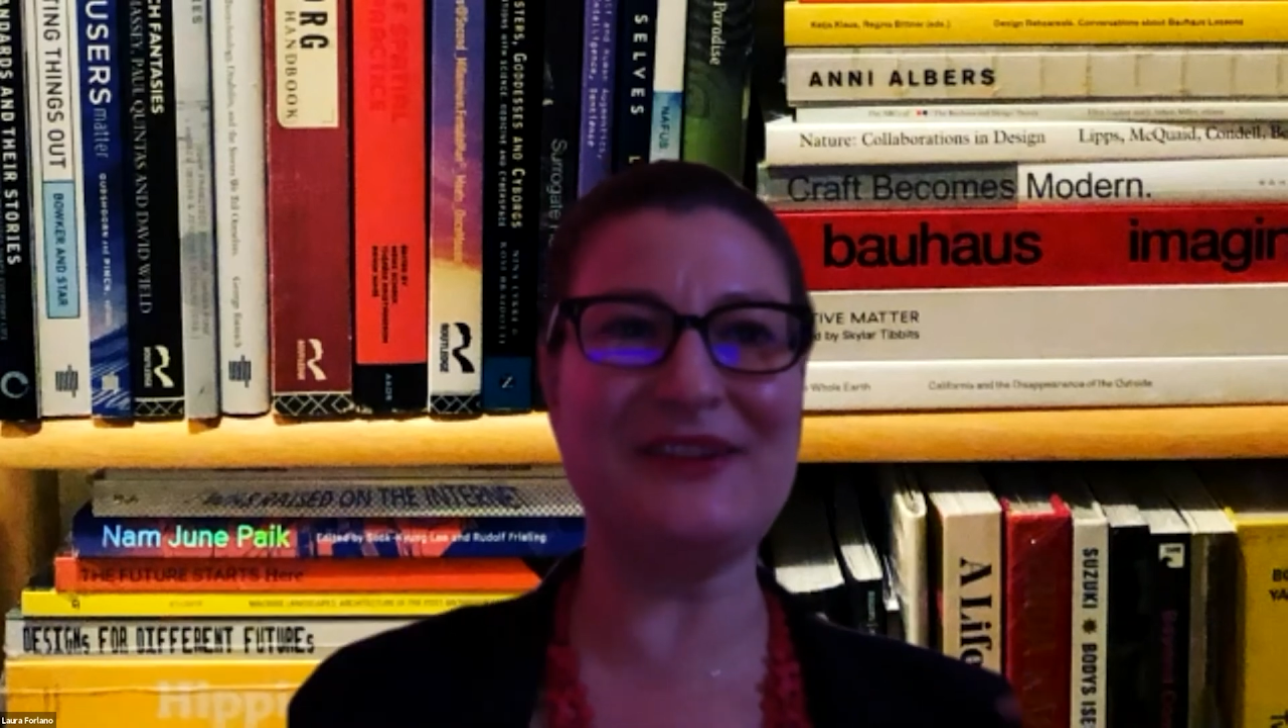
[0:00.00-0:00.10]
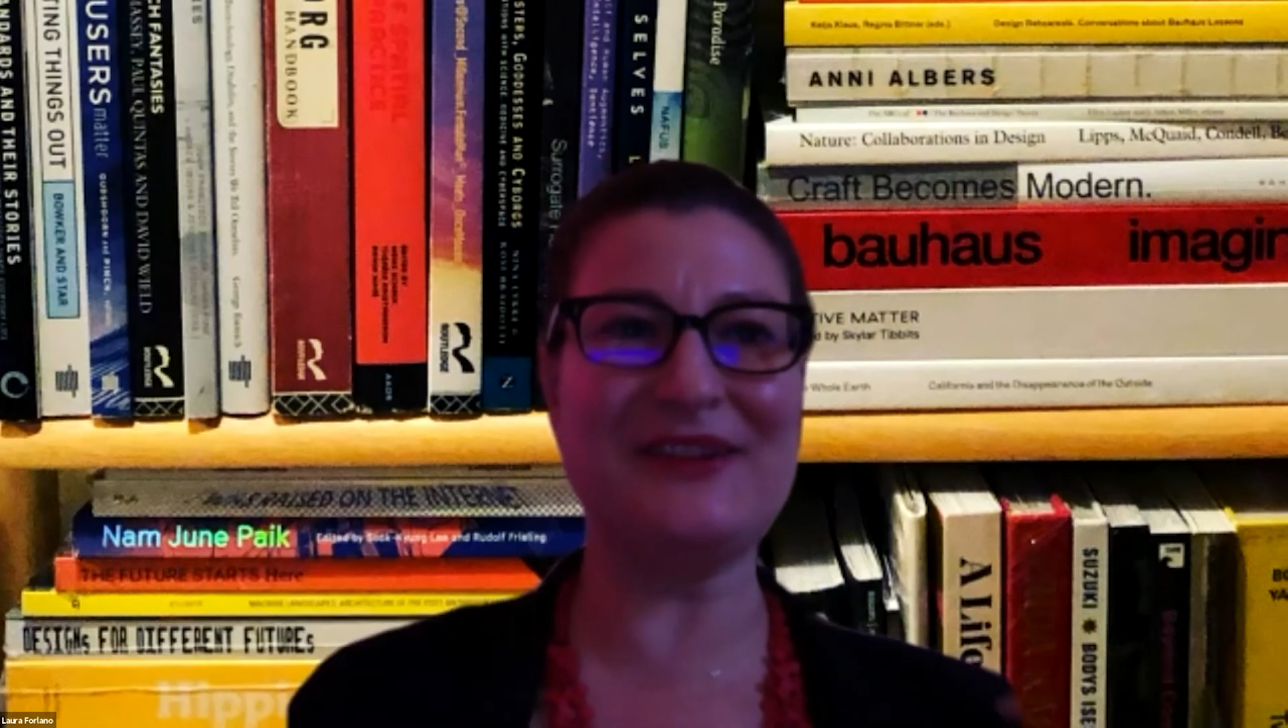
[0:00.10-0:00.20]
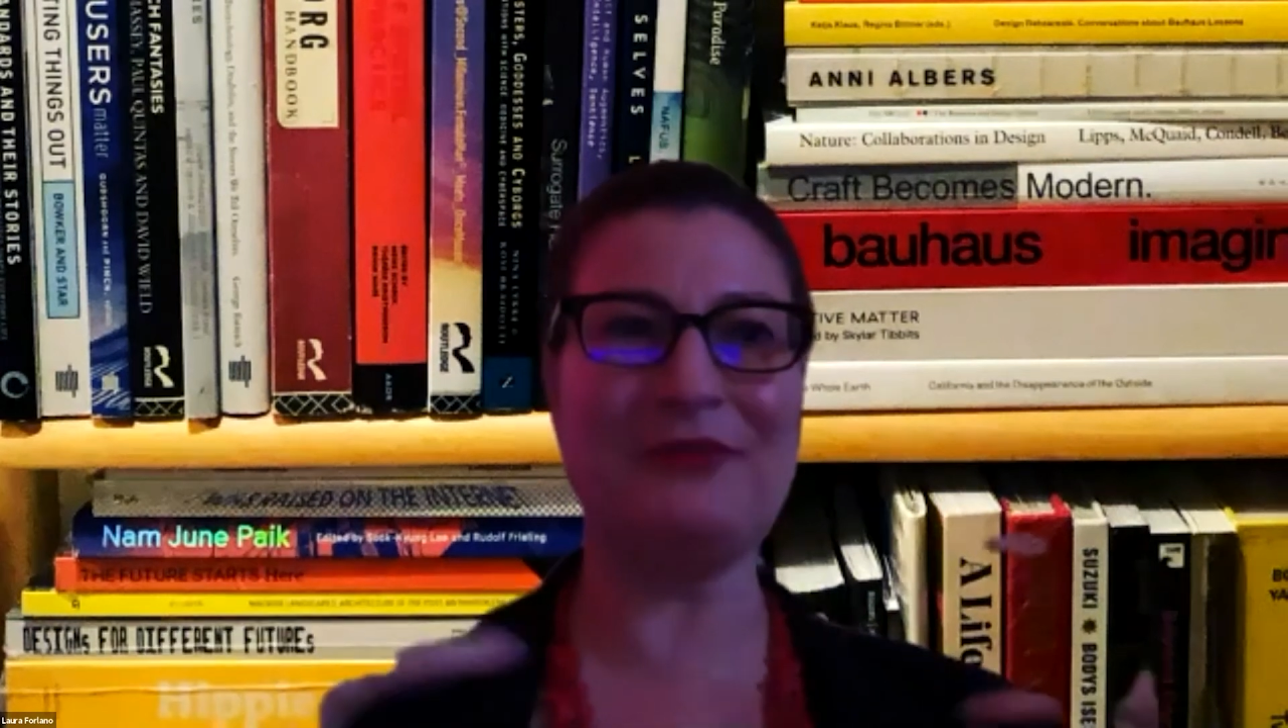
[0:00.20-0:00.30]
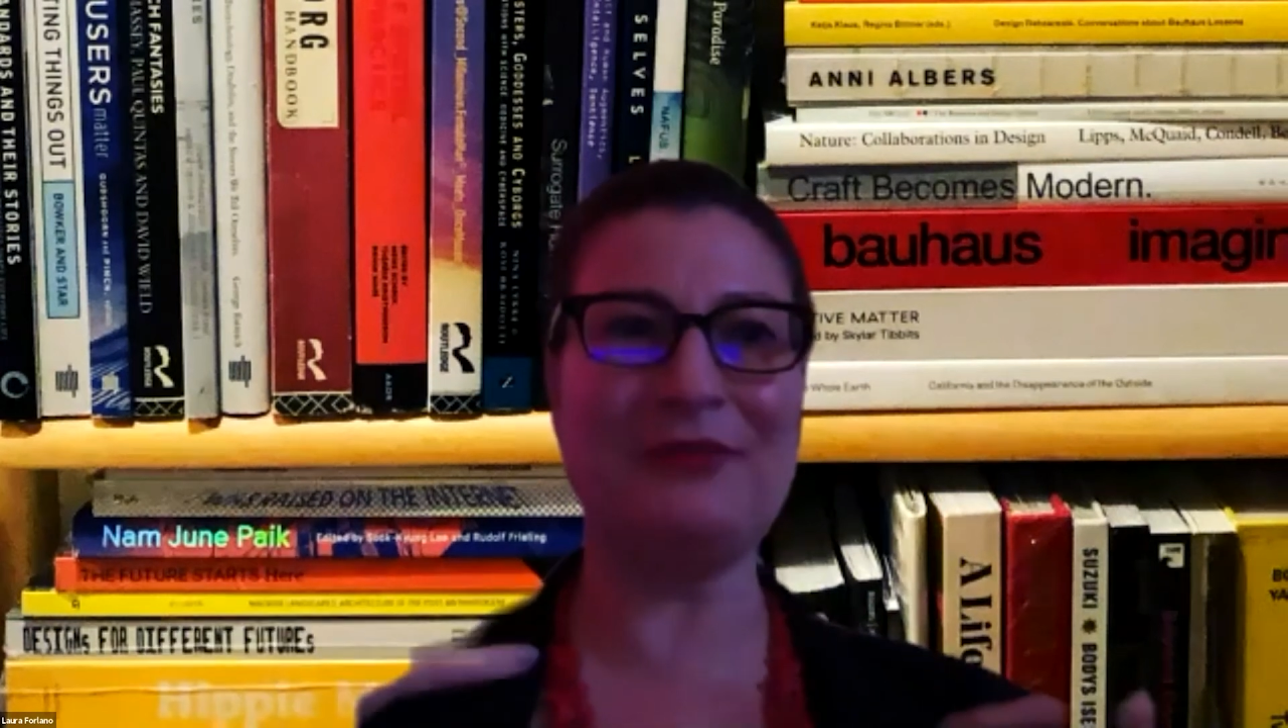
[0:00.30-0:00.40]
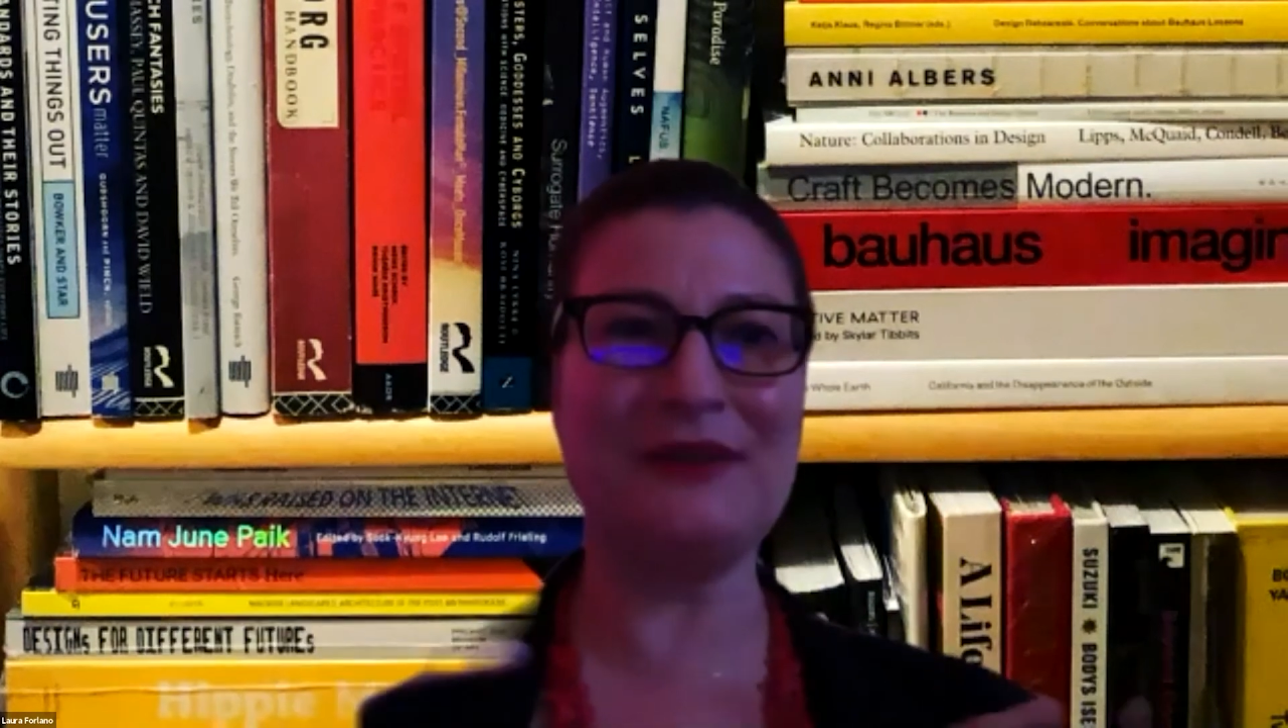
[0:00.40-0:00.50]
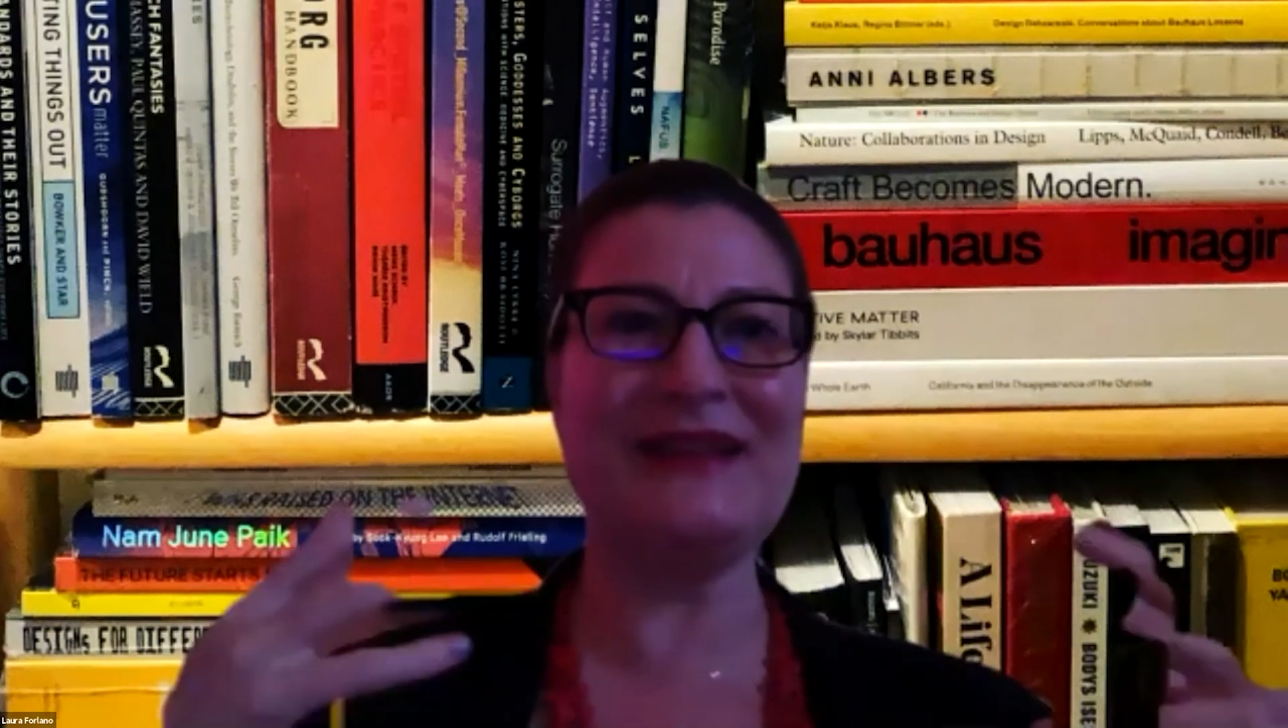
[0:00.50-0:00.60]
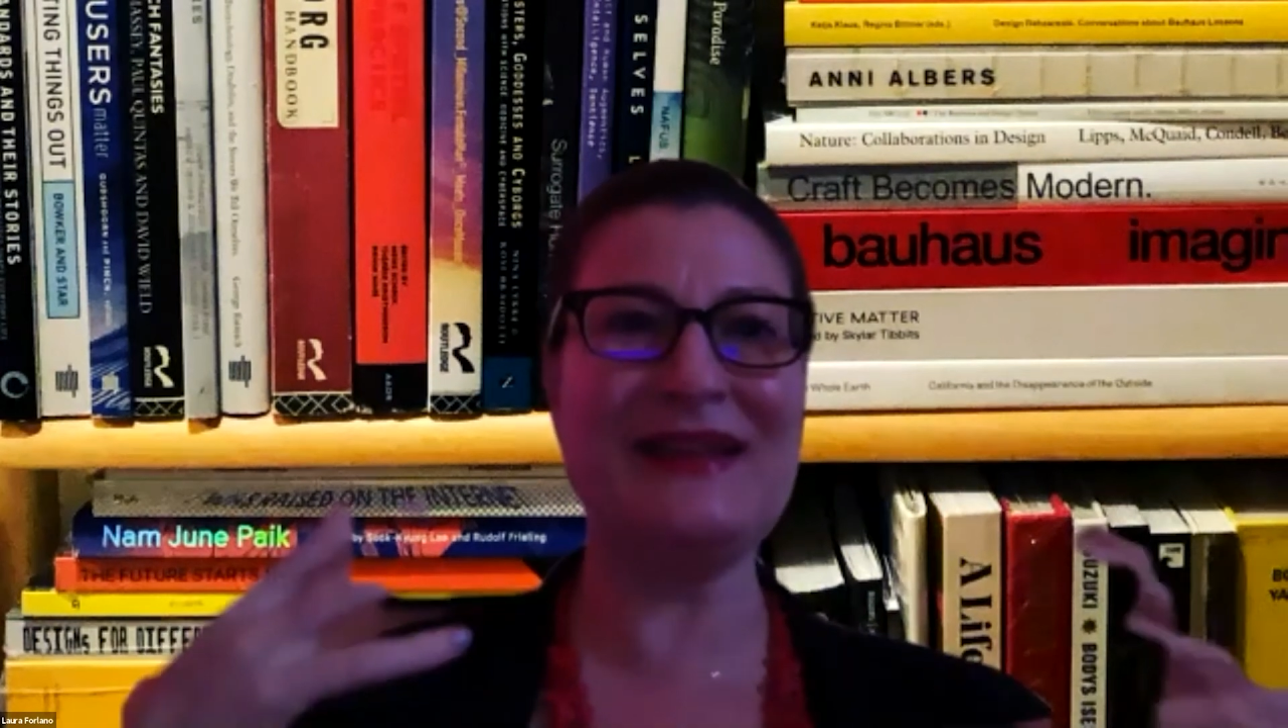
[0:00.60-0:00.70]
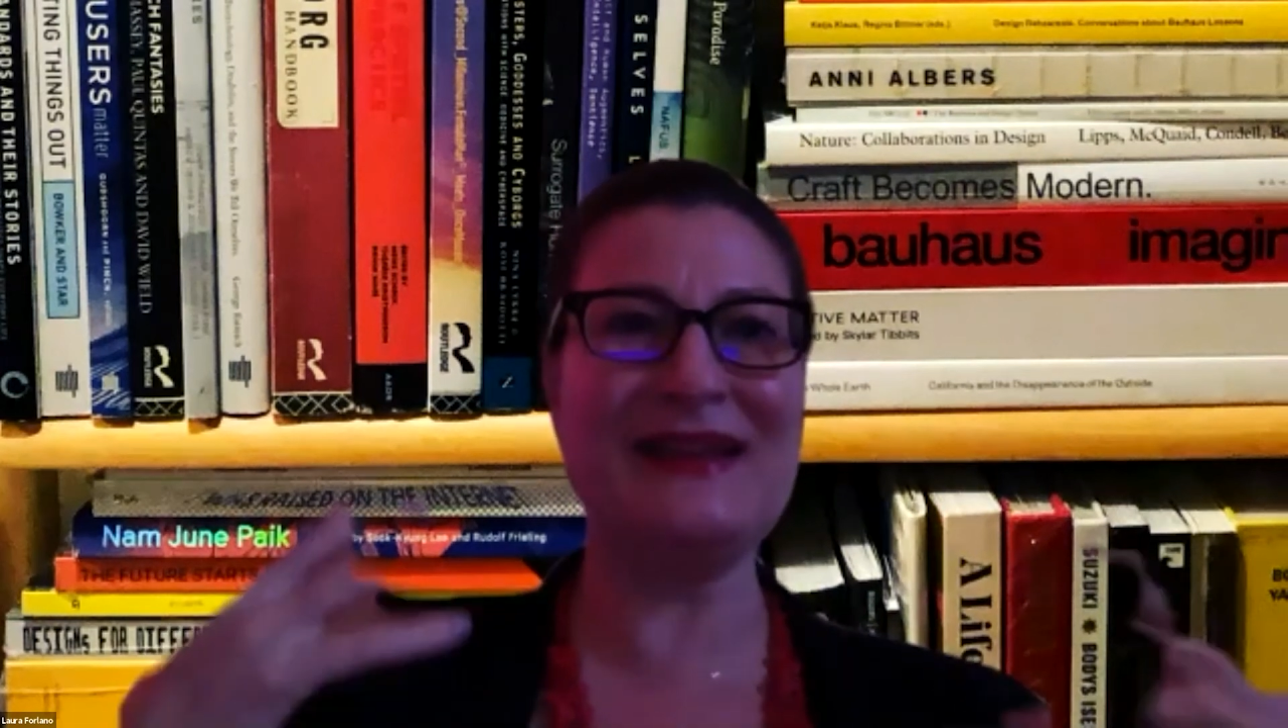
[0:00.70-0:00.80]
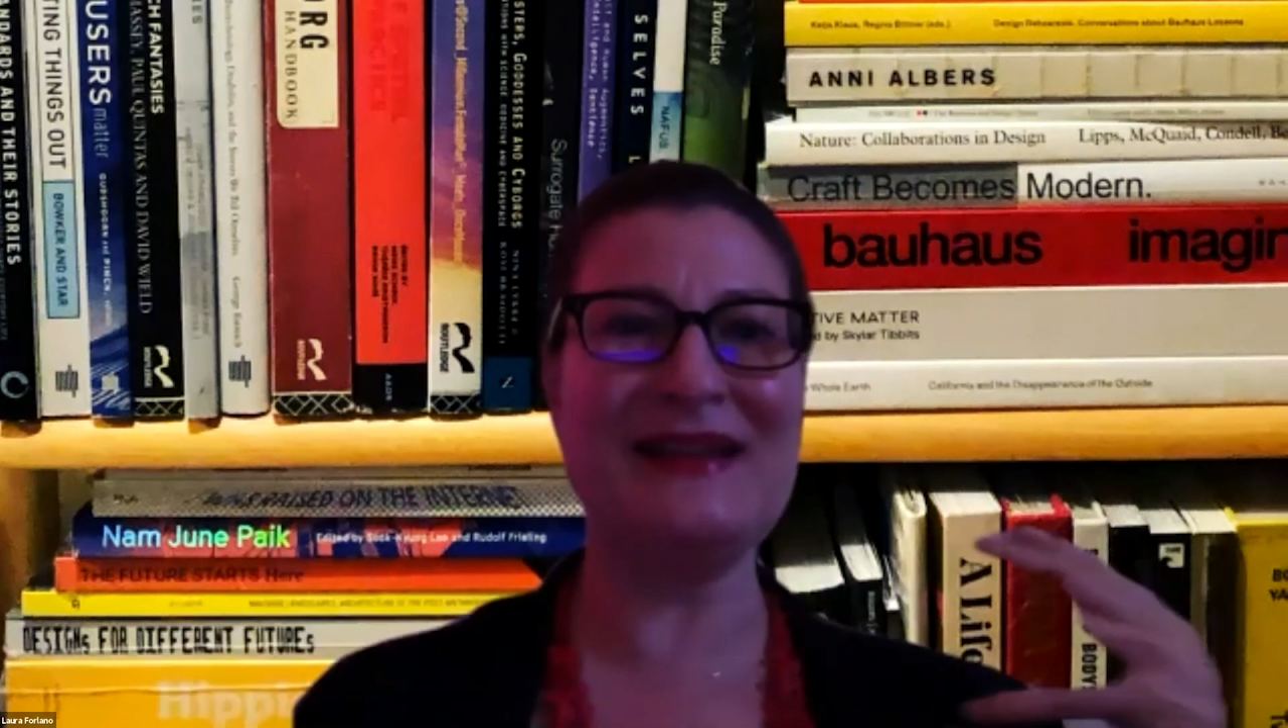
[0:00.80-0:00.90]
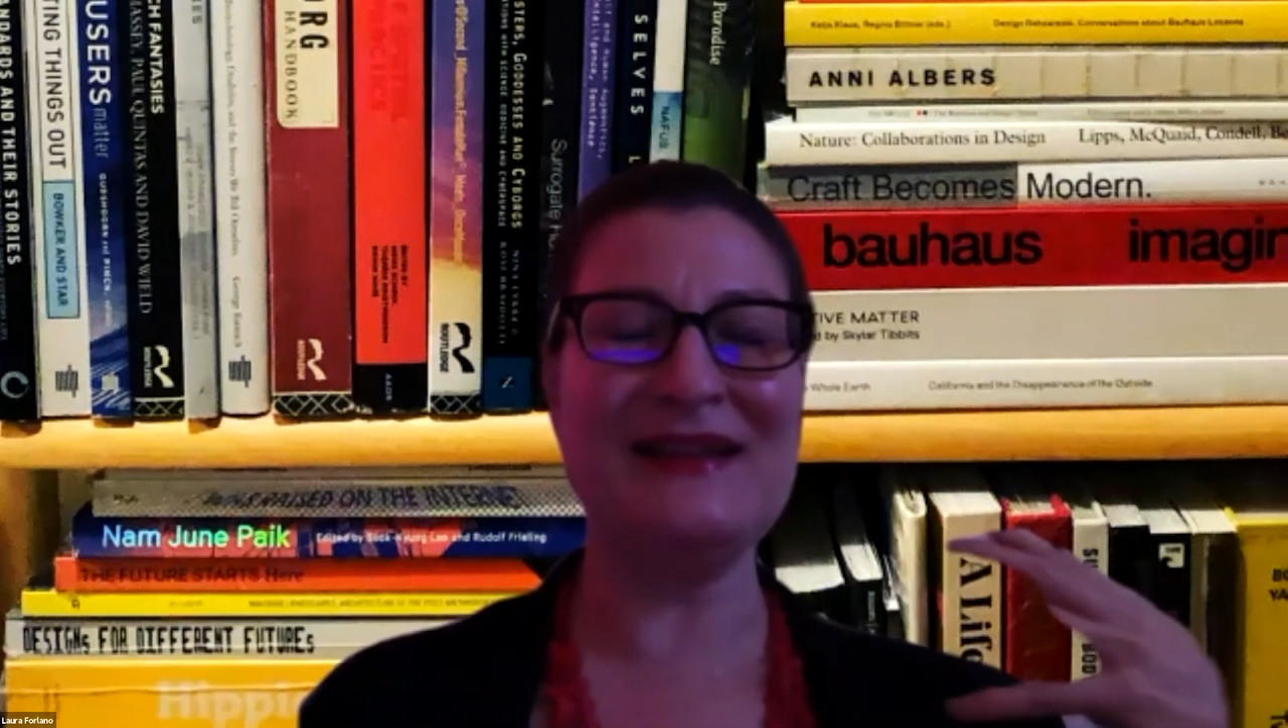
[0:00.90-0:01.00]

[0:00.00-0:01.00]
are really